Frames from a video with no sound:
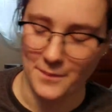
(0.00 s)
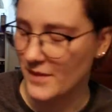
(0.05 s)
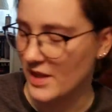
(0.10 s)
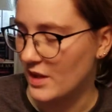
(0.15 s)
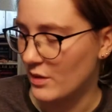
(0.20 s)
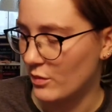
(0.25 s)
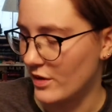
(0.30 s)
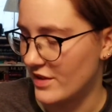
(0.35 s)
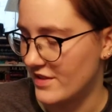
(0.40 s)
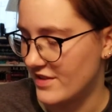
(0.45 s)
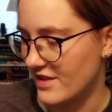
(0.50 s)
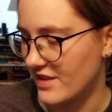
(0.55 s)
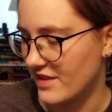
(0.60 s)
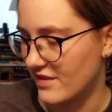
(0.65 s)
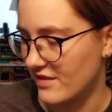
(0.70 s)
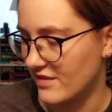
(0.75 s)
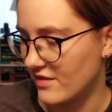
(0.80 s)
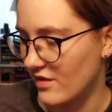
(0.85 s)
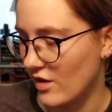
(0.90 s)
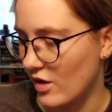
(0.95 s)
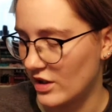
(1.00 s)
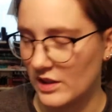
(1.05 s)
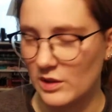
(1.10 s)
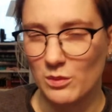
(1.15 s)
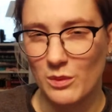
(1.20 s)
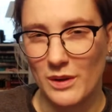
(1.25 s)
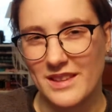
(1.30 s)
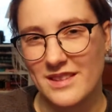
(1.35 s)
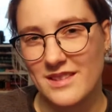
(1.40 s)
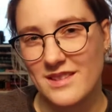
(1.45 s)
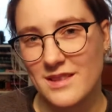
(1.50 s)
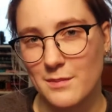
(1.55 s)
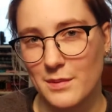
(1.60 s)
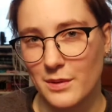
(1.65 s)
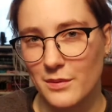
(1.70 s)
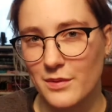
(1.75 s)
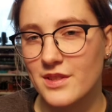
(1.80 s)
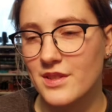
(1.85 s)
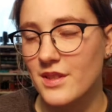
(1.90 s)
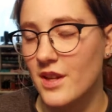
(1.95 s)
It wasn't all at once, but
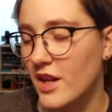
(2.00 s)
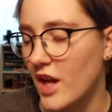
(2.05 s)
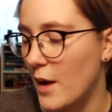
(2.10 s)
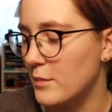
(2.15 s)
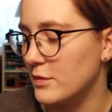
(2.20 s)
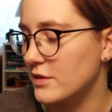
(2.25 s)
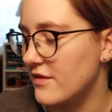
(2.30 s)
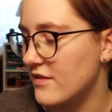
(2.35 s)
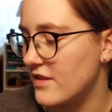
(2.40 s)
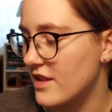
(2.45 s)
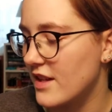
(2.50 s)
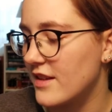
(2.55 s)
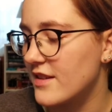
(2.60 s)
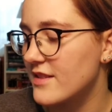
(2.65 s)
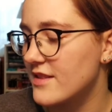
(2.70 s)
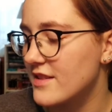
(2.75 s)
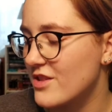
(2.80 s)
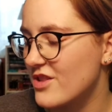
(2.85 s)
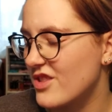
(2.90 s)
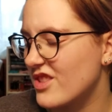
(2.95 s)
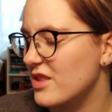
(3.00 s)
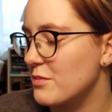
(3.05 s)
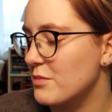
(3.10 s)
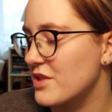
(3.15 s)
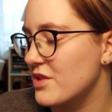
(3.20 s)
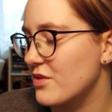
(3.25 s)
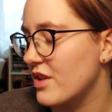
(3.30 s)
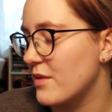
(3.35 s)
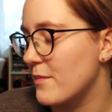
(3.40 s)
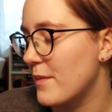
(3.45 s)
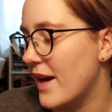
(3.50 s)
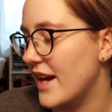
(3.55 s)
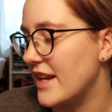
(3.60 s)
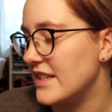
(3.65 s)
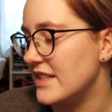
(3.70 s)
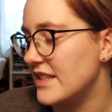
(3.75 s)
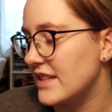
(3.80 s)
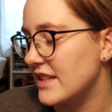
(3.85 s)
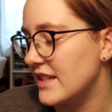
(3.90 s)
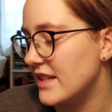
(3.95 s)
it was a couple of things, and there's a little bit of story
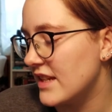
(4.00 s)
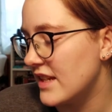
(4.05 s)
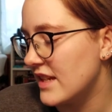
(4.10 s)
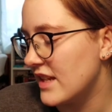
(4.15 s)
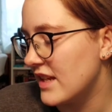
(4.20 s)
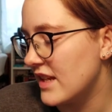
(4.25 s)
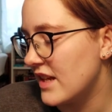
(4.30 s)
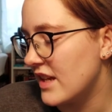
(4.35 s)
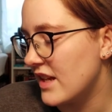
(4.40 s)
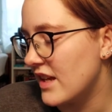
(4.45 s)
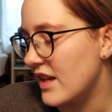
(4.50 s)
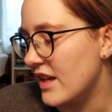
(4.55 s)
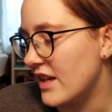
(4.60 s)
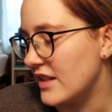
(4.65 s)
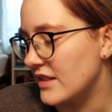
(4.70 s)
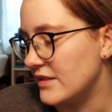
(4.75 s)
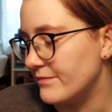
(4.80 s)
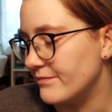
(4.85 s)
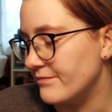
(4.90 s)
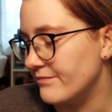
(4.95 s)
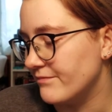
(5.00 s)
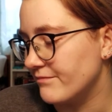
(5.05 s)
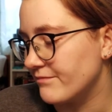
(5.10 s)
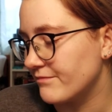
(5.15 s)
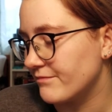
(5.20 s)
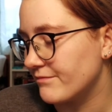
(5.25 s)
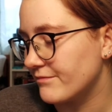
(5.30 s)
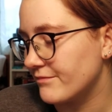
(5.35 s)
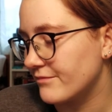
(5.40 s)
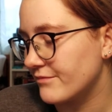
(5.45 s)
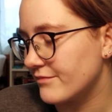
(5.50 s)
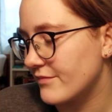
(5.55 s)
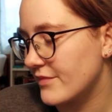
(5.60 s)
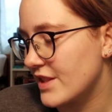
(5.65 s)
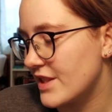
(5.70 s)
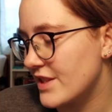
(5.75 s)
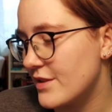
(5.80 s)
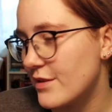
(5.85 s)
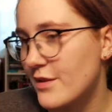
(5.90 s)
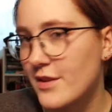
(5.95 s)
behind it.
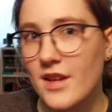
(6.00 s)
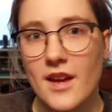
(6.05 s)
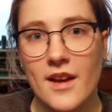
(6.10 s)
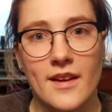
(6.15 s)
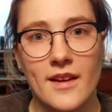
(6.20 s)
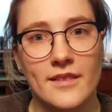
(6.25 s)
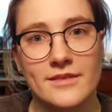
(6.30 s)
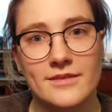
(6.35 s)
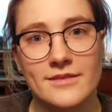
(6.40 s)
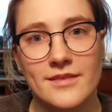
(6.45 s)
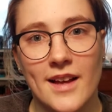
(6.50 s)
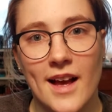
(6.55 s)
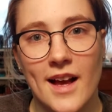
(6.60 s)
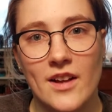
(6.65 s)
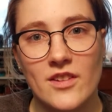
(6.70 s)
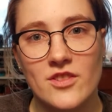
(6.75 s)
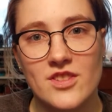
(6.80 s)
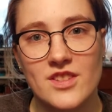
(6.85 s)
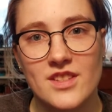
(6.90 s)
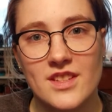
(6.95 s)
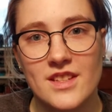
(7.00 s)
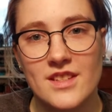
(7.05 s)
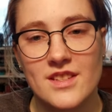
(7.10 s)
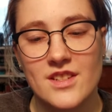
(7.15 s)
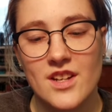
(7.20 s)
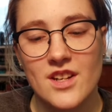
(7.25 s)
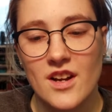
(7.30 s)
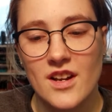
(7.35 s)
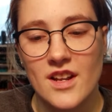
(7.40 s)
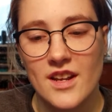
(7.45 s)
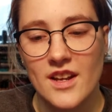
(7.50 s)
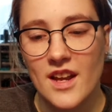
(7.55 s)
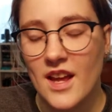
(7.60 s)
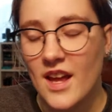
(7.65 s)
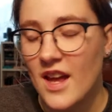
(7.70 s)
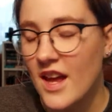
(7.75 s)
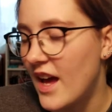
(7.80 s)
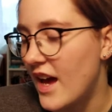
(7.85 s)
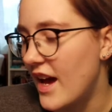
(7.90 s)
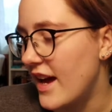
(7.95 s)
So yeah, I'll just get started.
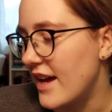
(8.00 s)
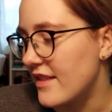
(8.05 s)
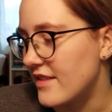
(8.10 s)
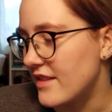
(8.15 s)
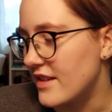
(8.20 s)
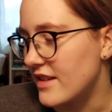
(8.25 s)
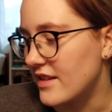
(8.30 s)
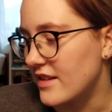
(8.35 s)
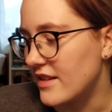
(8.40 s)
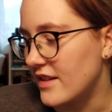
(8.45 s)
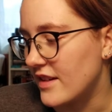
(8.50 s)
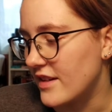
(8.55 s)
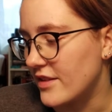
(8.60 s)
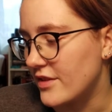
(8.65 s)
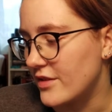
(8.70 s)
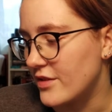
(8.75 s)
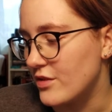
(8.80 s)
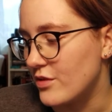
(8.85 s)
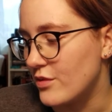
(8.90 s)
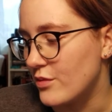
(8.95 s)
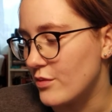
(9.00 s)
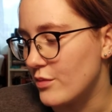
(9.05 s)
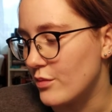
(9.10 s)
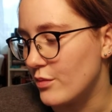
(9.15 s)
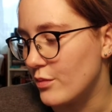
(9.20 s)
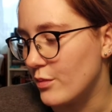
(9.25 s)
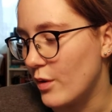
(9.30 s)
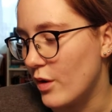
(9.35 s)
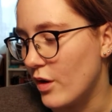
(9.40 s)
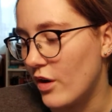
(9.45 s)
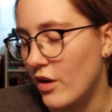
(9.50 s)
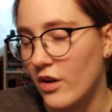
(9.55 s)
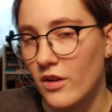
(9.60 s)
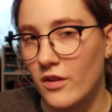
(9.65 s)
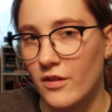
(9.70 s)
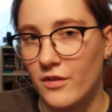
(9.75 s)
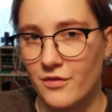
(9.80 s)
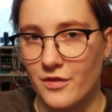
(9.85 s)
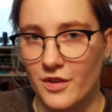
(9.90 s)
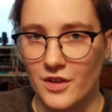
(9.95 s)
I think I'll do
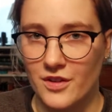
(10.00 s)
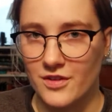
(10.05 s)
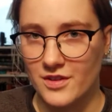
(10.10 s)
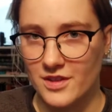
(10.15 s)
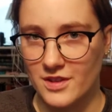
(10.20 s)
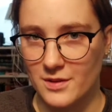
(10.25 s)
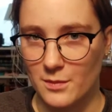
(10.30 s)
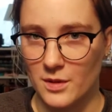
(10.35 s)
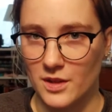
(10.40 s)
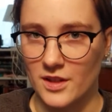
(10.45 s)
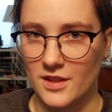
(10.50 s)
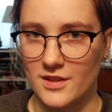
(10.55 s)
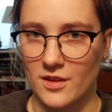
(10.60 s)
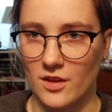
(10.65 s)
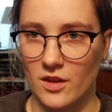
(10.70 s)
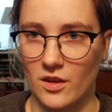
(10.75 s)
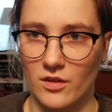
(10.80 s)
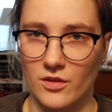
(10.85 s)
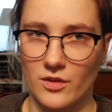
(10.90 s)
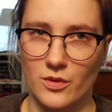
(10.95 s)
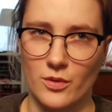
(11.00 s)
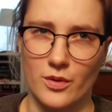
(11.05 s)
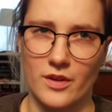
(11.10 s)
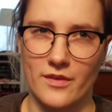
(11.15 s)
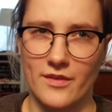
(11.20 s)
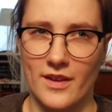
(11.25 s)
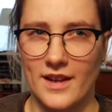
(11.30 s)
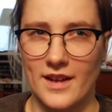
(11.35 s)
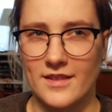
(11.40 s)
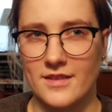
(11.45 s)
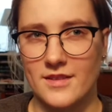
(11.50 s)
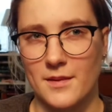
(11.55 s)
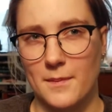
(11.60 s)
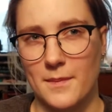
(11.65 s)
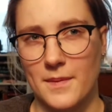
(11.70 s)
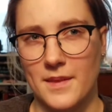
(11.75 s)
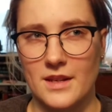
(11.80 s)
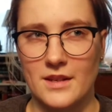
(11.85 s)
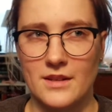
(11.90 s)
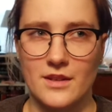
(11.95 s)
haul first, because haul sort of has
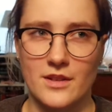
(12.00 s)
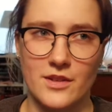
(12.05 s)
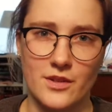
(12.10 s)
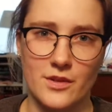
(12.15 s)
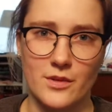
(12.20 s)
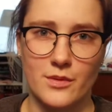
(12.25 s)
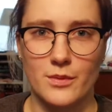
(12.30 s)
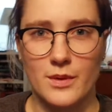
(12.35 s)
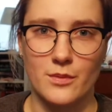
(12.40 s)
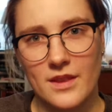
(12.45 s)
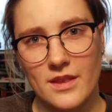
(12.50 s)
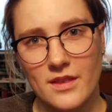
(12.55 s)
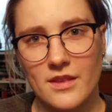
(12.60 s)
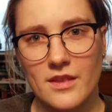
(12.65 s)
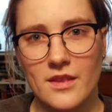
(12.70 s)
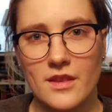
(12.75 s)
something to do with